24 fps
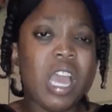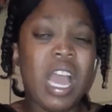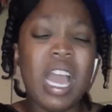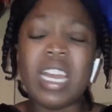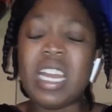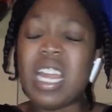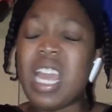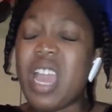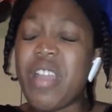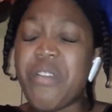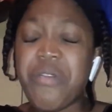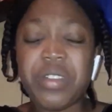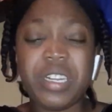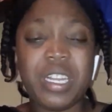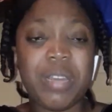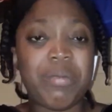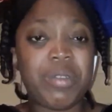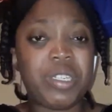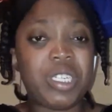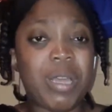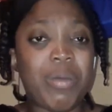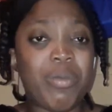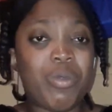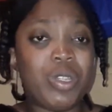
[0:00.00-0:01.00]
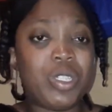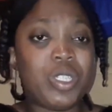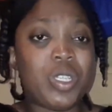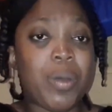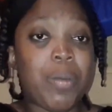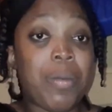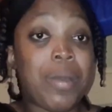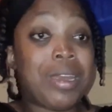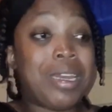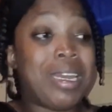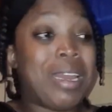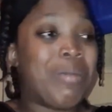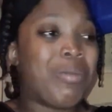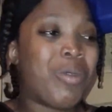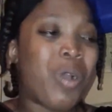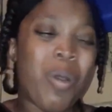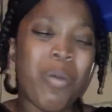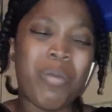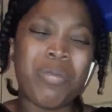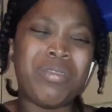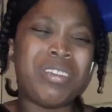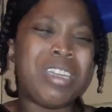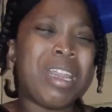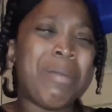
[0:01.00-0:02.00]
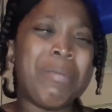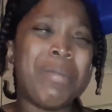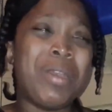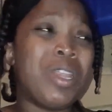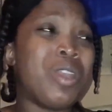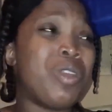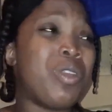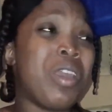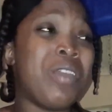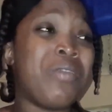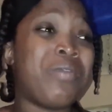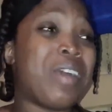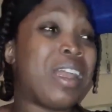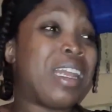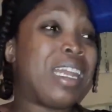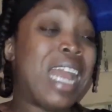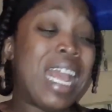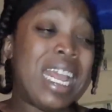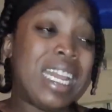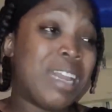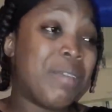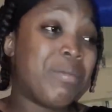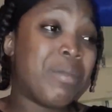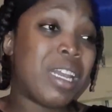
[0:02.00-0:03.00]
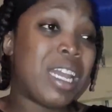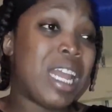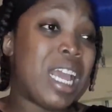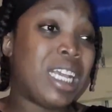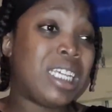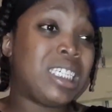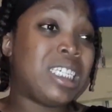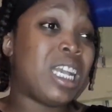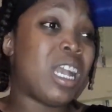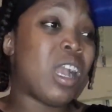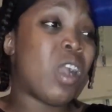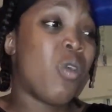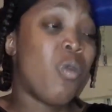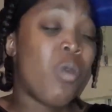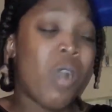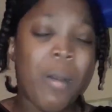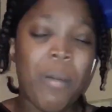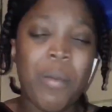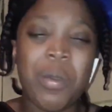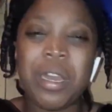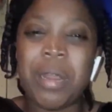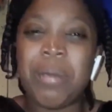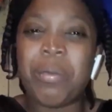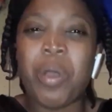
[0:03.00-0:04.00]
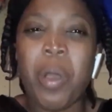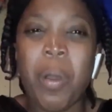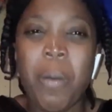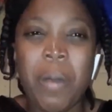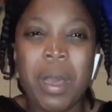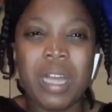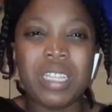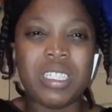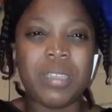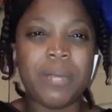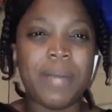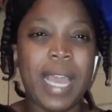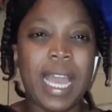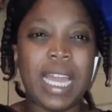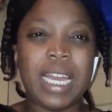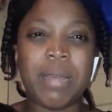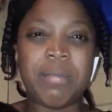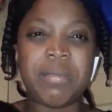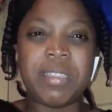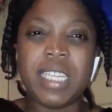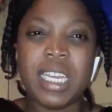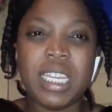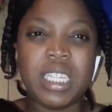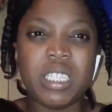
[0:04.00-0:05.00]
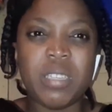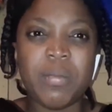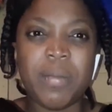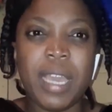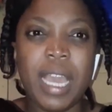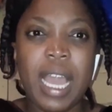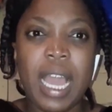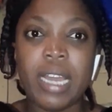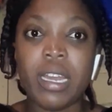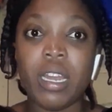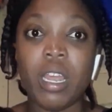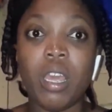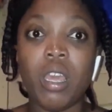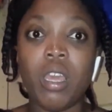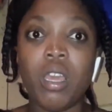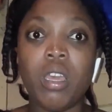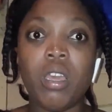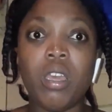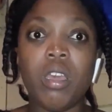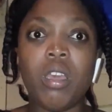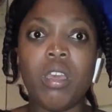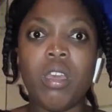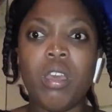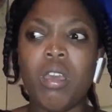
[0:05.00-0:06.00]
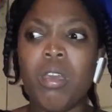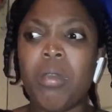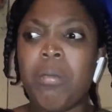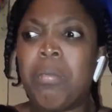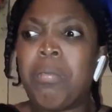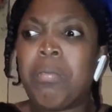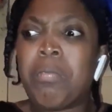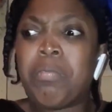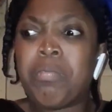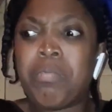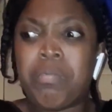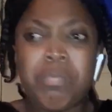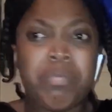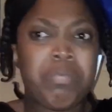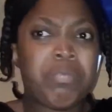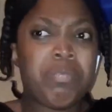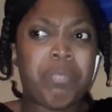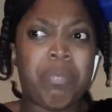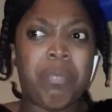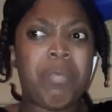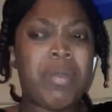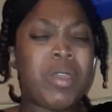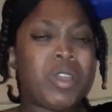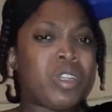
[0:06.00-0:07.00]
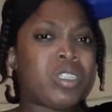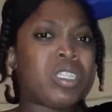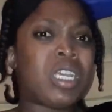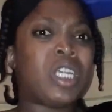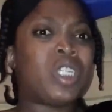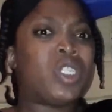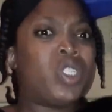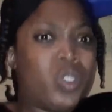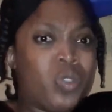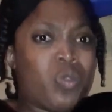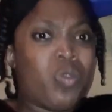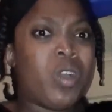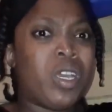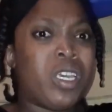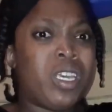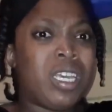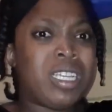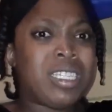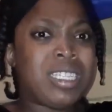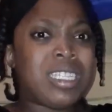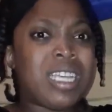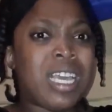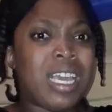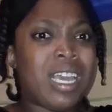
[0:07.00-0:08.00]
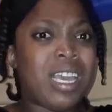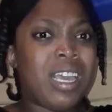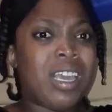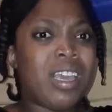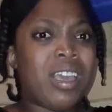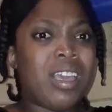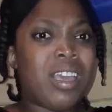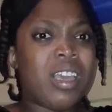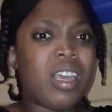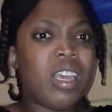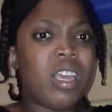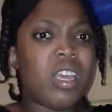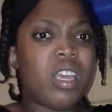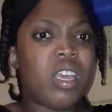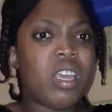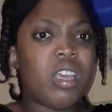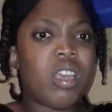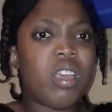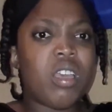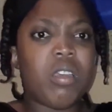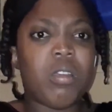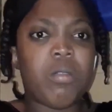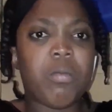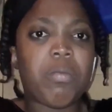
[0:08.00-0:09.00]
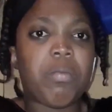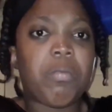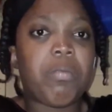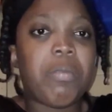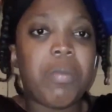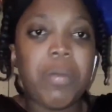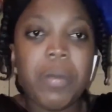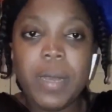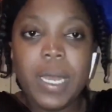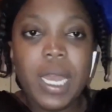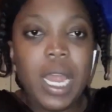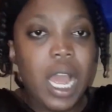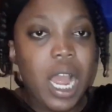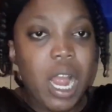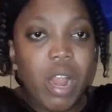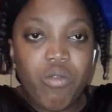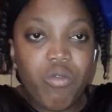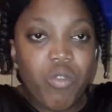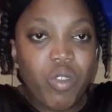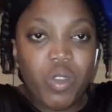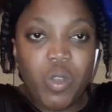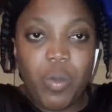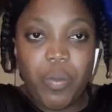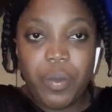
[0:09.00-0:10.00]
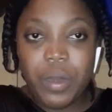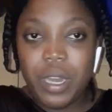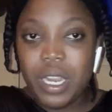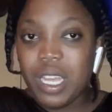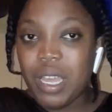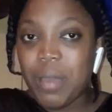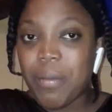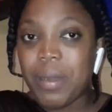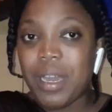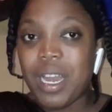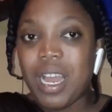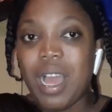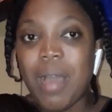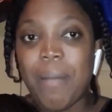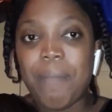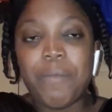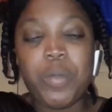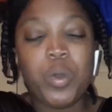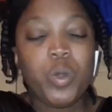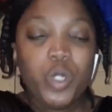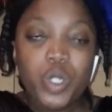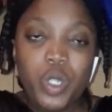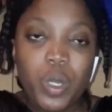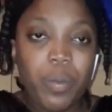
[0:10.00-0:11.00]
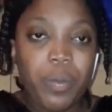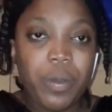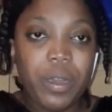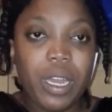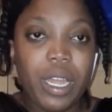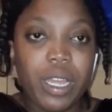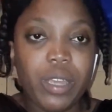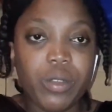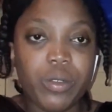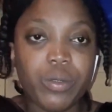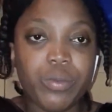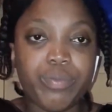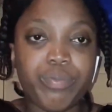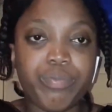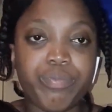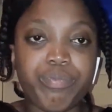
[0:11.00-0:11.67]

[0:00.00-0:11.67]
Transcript: And every time you chat with somebody, them come, me don't know if I like them or like you or what, but them come back to me and them say it to me. And me just assure you, say, me not run up in you, me not push up in you.